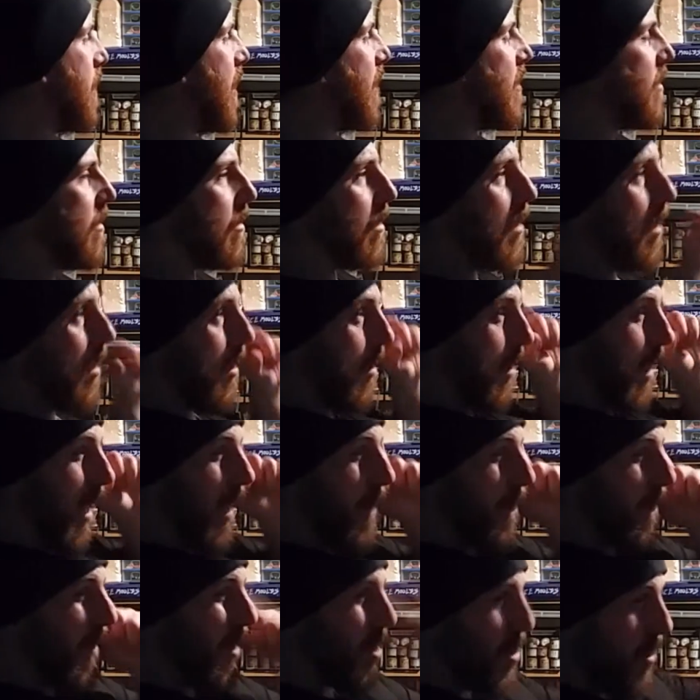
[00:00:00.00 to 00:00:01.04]
really matter.
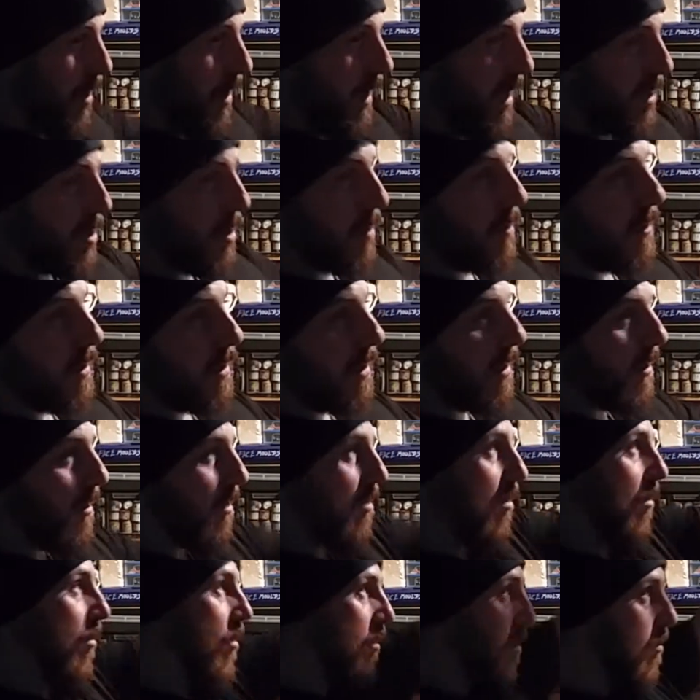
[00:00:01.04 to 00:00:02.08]
Visually, as you look at it,
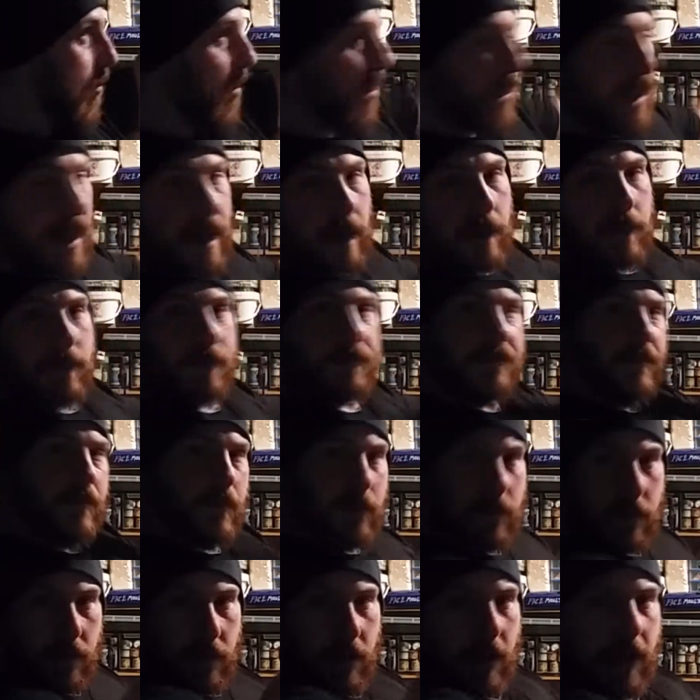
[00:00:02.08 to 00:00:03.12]
the sun goes up and down.
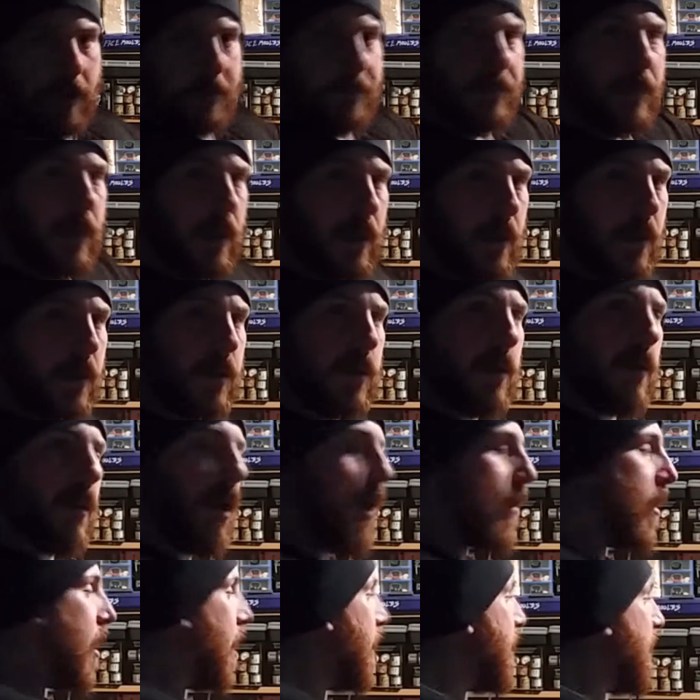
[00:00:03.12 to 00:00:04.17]
Okay, so you've
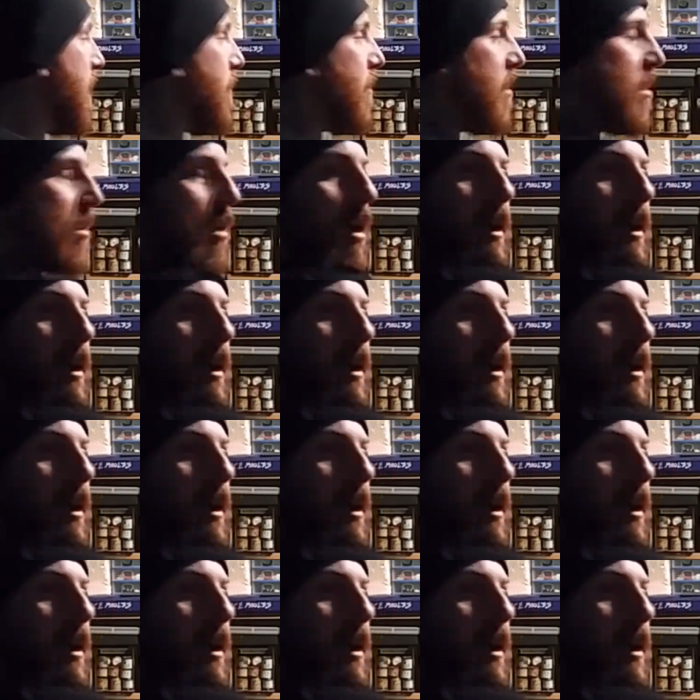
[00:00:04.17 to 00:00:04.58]
got the idea of a